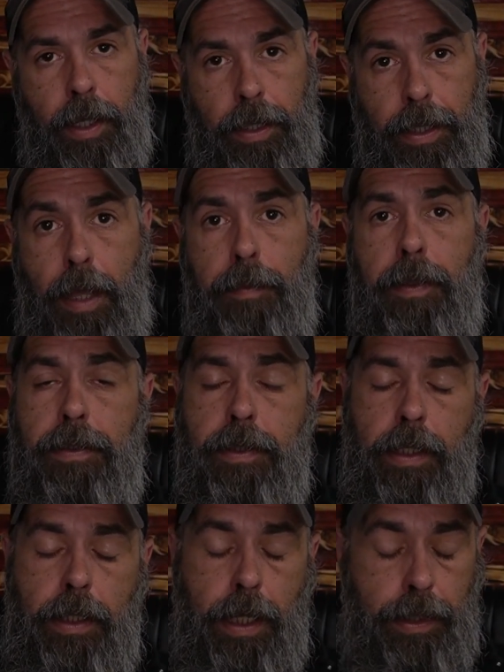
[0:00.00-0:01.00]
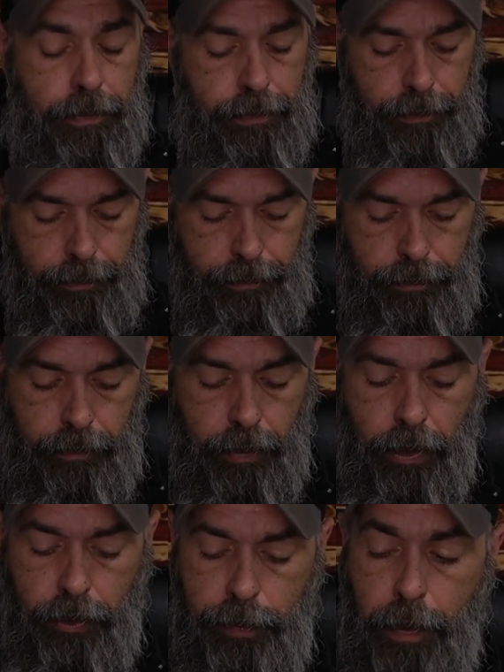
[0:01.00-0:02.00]
And that being said, guys,
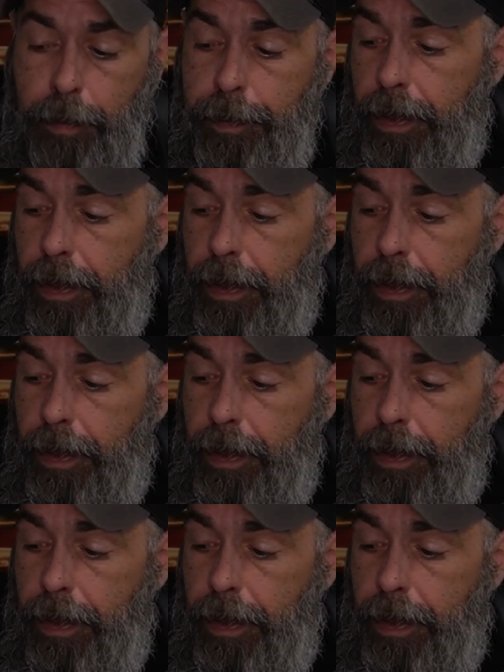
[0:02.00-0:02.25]
here's my